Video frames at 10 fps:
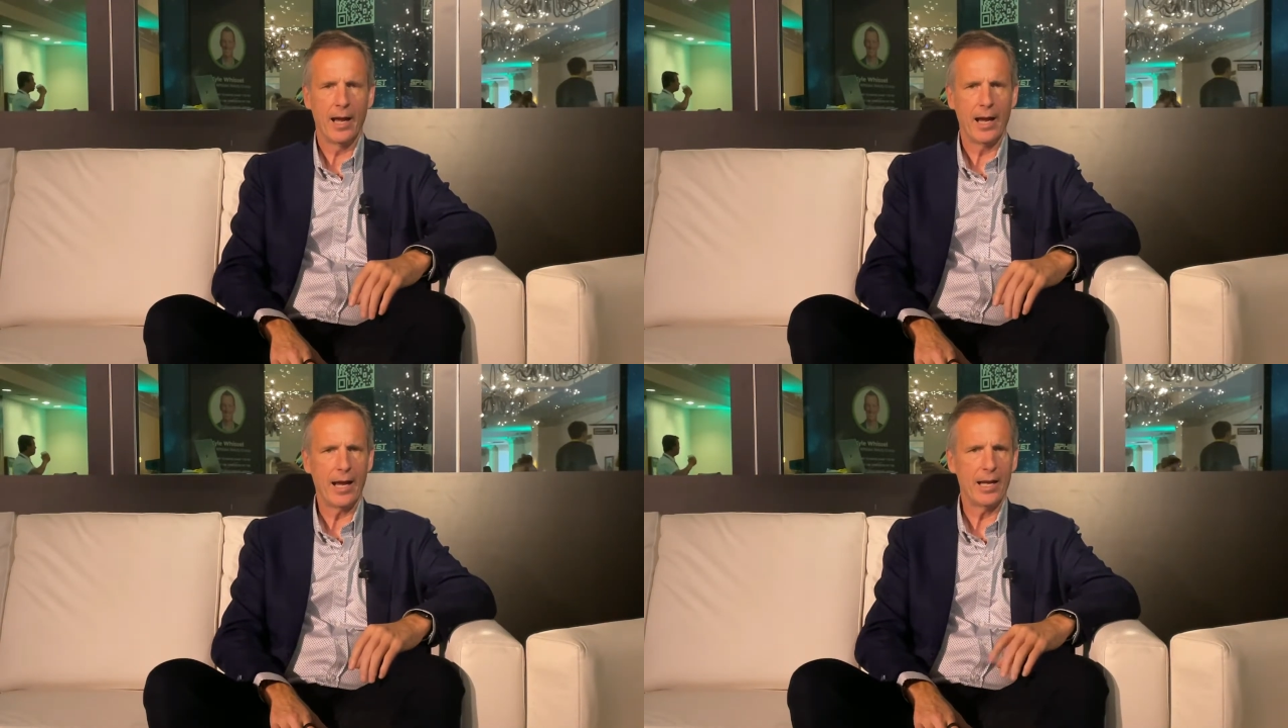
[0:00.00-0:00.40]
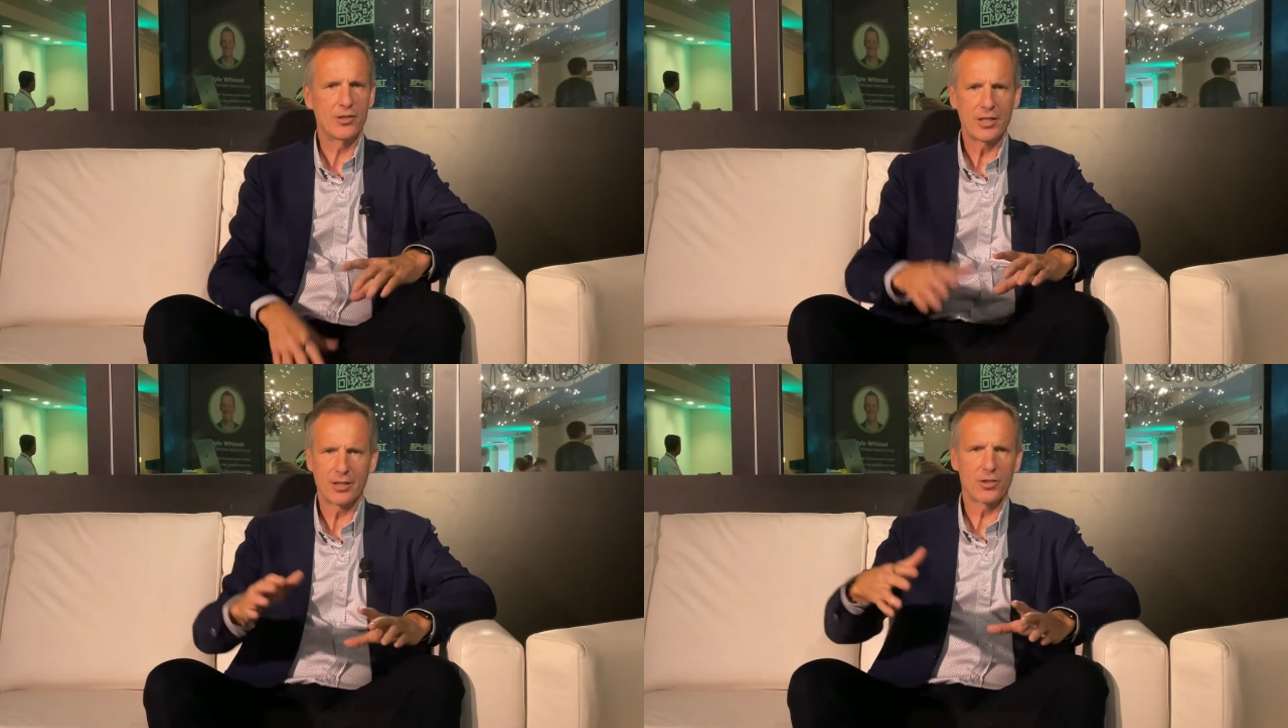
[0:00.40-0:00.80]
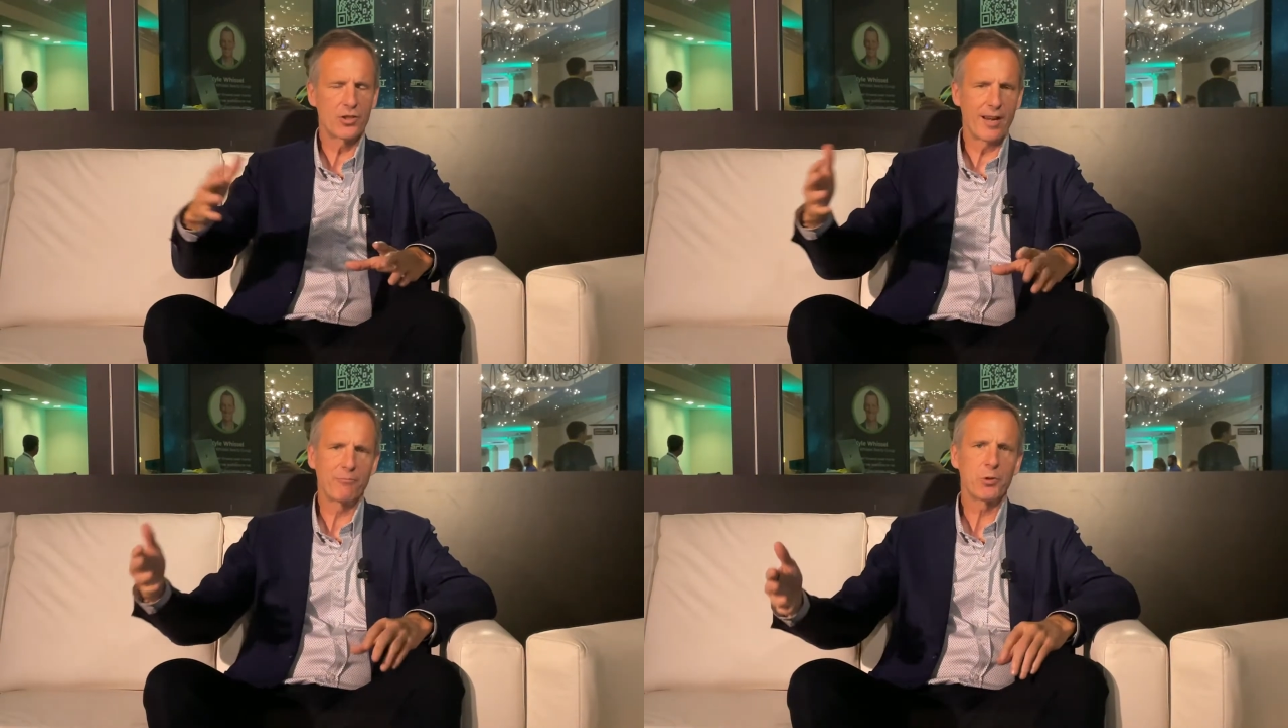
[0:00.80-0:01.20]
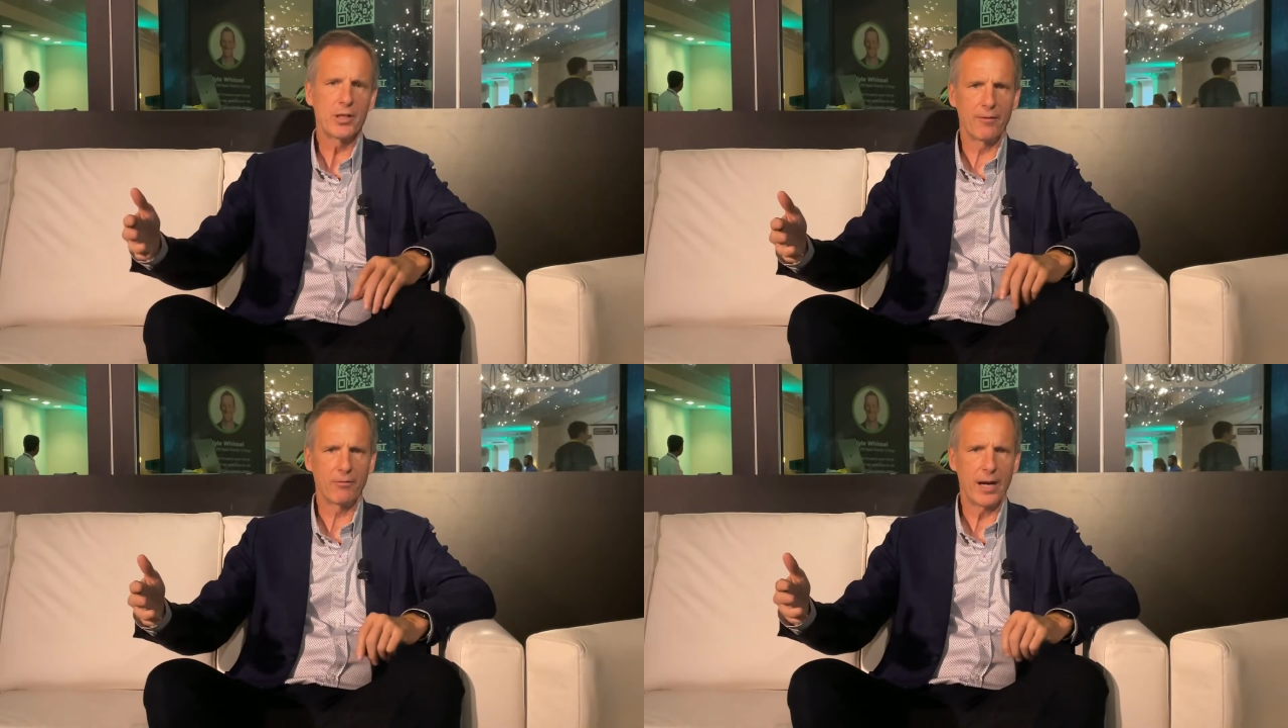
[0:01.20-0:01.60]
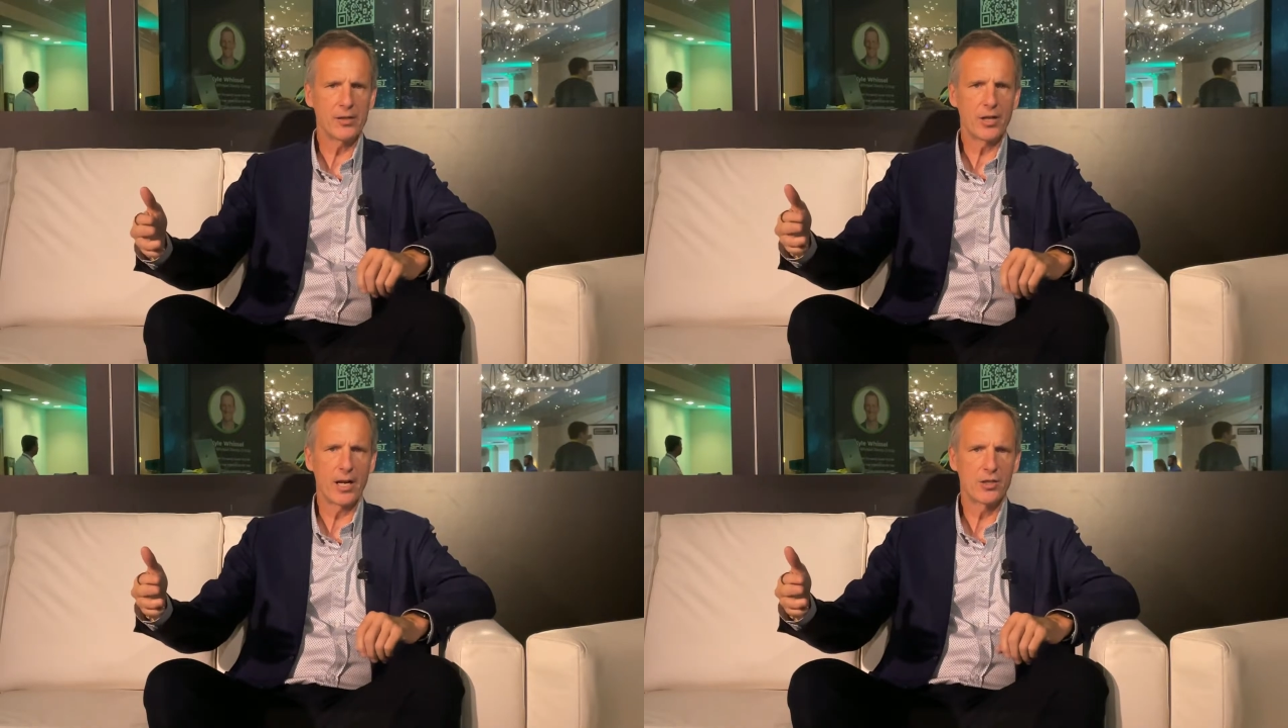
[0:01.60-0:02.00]
a 6 or 7%
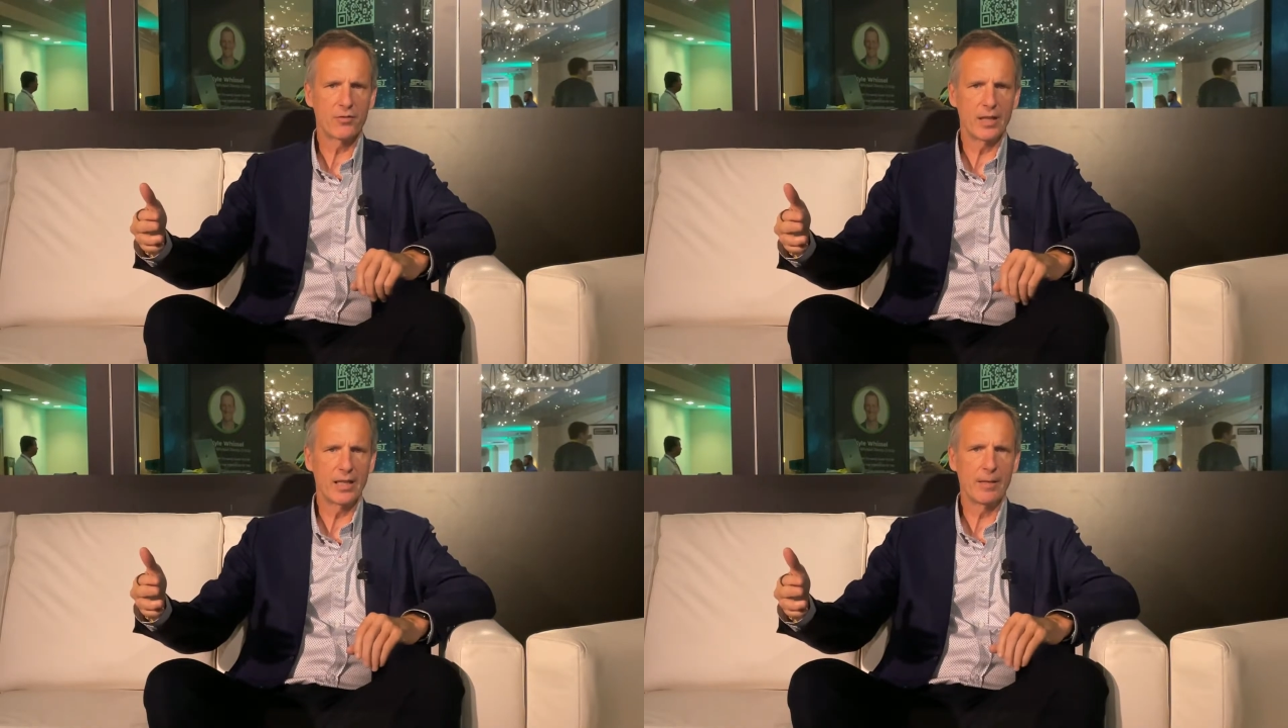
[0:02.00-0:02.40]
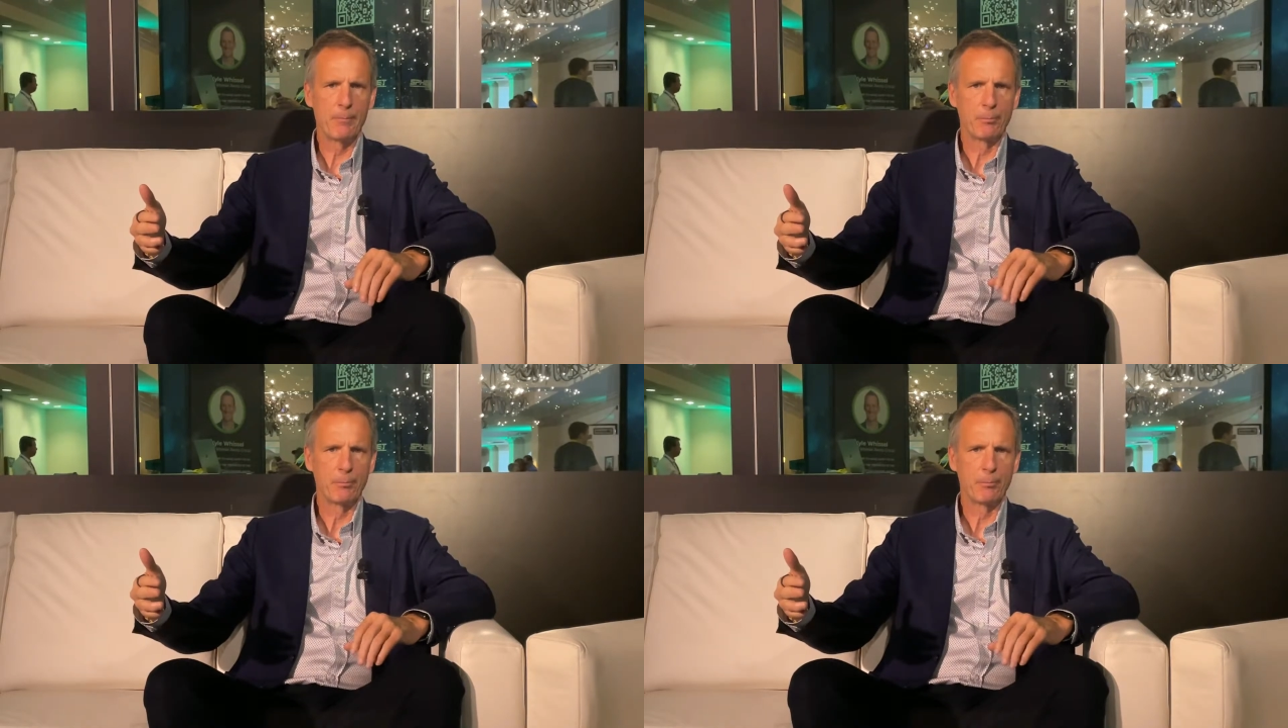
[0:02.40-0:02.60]
franchise fee